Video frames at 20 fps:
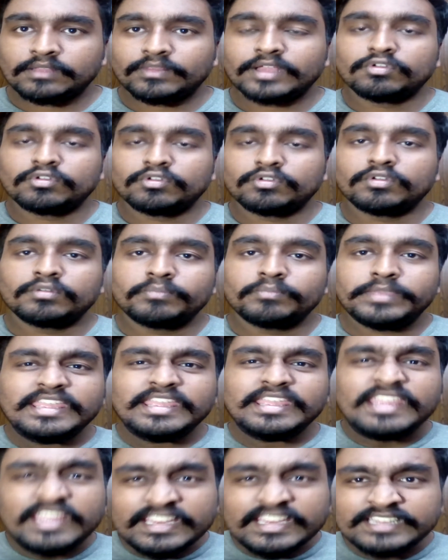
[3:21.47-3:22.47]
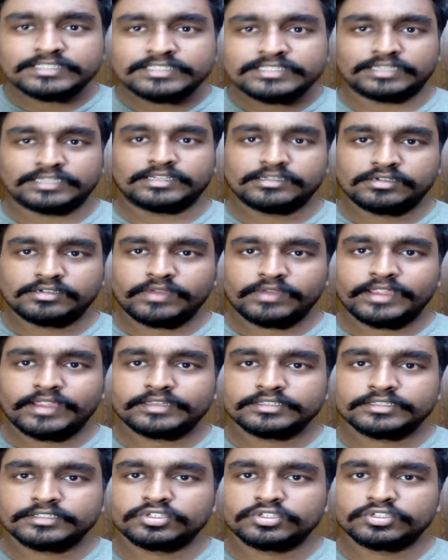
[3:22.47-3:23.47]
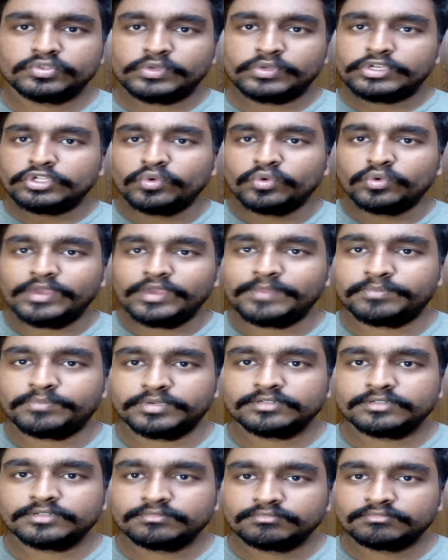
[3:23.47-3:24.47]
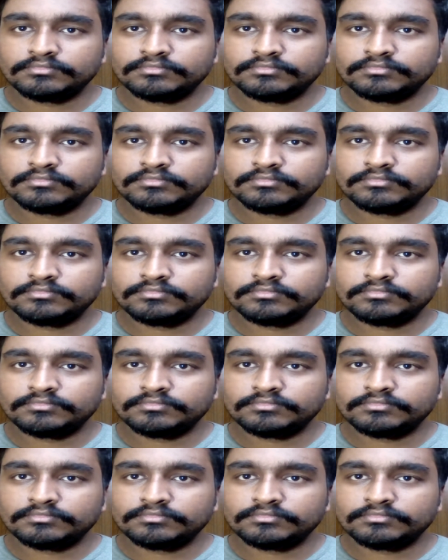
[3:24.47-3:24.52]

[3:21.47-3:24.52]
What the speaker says: that will be in turn created into a new Reaper.